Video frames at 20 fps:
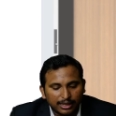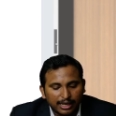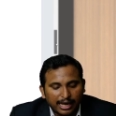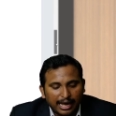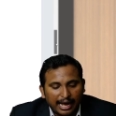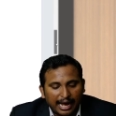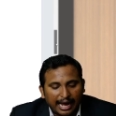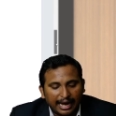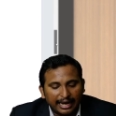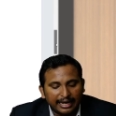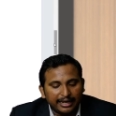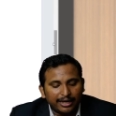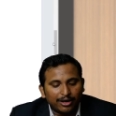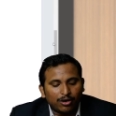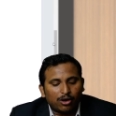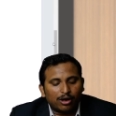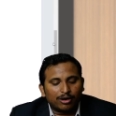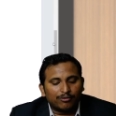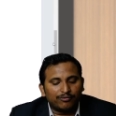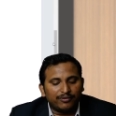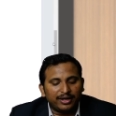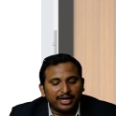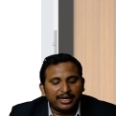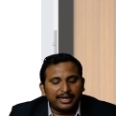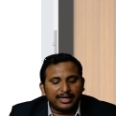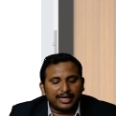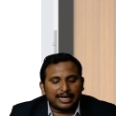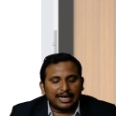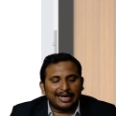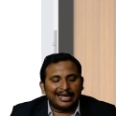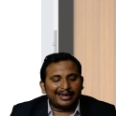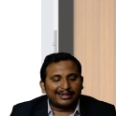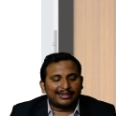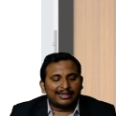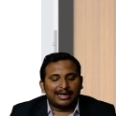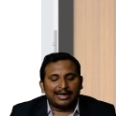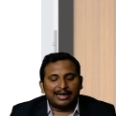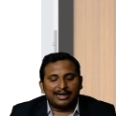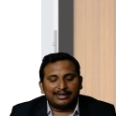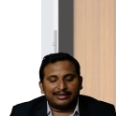I or we declare
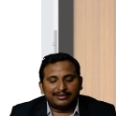that